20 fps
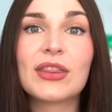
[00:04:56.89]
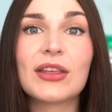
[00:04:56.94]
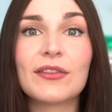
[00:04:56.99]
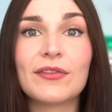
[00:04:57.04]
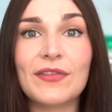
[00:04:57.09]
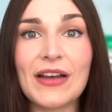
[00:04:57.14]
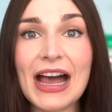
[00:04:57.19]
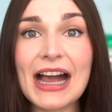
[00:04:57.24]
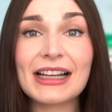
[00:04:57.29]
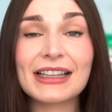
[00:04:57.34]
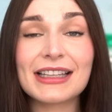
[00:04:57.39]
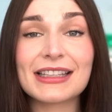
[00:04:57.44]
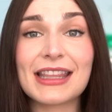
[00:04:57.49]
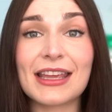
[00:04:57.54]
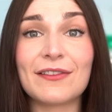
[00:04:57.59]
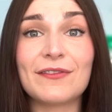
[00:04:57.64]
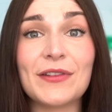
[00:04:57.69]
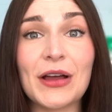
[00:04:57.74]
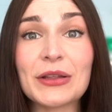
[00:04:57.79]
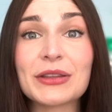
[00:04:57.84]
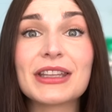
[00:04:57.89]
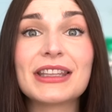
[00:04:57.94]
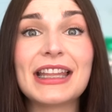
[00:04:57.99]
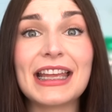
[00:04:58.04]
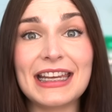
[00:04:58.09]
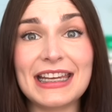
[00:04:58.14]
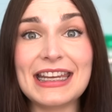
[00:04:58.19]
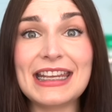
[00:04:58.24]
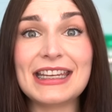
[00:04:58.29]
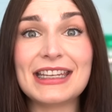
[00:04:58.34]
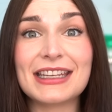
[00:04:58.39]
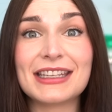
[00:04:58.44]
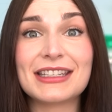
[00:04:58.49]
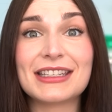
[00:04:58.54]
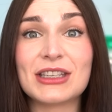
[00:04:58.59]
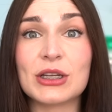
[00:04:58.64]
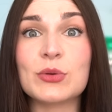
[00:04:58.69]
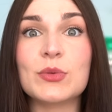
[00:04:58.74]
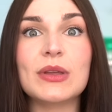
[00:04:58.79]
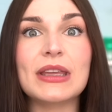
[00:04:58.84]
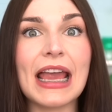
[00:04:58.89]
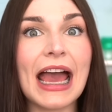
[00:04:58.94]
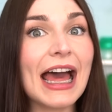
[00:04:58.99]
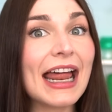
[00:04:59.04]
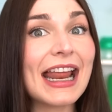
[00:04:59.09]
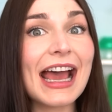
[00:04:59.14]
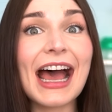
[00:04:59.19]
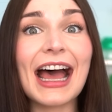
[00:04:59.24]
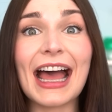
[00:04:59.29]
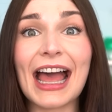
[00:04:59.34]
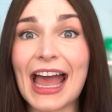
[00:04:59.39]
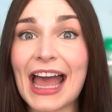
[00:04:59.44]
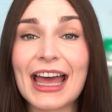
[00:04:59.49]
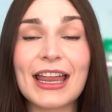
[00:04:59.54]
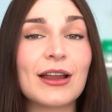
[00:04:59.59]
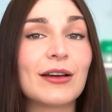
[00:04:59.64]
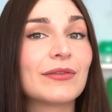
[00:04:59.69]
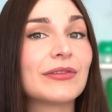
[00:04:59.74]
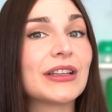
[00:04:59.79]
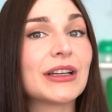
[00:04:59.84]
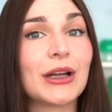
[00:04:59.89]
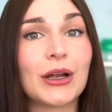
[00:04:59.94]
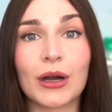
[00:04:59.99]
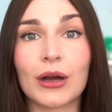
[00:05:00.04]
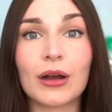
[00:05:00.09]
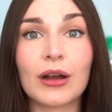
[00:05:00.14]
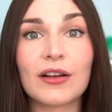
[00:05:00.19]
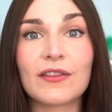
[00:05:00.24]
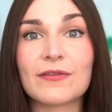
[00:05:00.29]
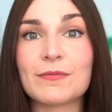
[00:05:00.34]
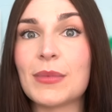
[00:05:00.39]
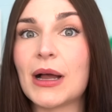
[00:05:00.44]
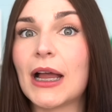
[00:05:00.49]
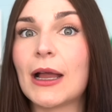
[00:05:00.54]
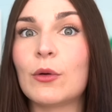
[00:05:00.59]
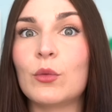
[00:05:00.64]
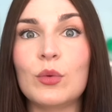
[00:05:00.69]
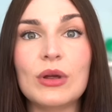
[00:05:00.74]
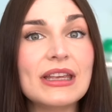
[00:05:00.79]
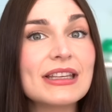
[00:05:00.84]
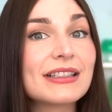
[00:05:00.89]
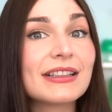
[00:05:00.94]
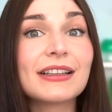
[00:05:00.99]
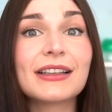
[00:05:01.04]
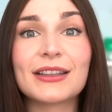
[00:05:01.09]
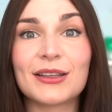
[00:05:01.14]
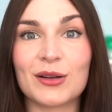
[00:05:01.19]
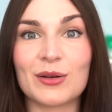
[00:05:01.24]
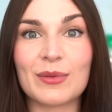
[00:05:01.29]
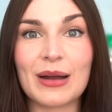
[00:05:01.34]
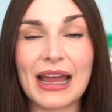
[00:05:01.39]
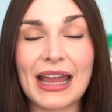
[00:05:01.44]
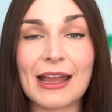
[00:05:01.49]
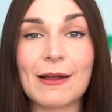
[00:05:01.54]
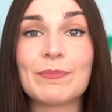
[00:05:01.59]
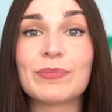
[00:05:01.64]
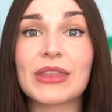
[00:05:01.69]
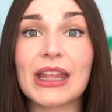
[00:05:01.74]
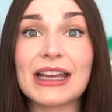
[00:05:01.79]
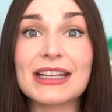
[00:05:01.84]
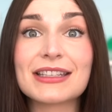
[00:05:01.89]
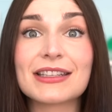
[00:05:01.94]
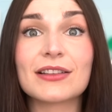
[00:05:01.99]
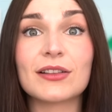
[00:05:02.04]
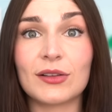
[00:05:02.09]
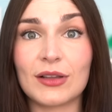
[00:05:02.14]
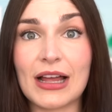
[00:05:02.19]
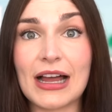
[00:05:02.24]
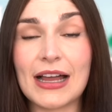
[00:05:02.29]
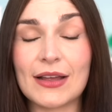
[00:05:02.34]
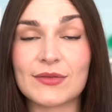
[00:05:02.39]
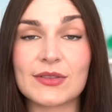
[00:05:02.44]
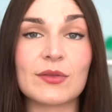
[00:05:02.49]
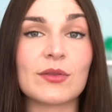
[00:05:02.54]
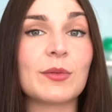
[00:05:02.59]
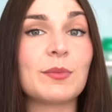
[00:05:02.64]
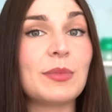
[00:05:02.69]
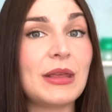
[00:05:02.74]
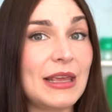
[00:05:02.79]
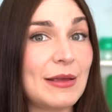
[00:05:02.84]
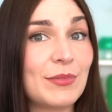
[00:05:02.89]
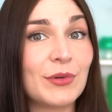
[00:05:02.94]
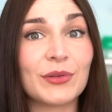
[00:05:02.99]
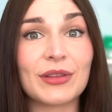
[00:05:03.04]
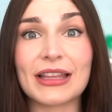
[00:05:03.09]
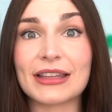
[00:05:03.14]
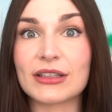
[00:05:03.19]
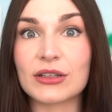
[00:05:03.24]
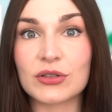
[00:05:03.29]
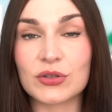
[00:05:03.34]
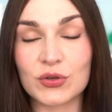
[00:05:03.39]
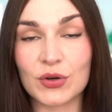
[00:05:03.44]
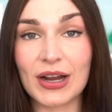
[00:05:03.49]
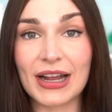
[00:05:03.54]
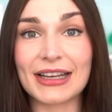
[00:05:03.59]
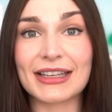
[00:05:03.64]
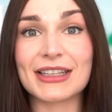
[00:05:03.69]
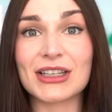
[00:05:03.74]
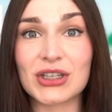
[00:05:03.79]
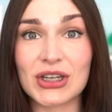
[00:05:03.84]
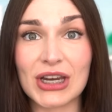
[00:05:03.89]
The fact that they felt that they needed to get ahead of the curve by weaseling their way into the lives of the people that they're trying to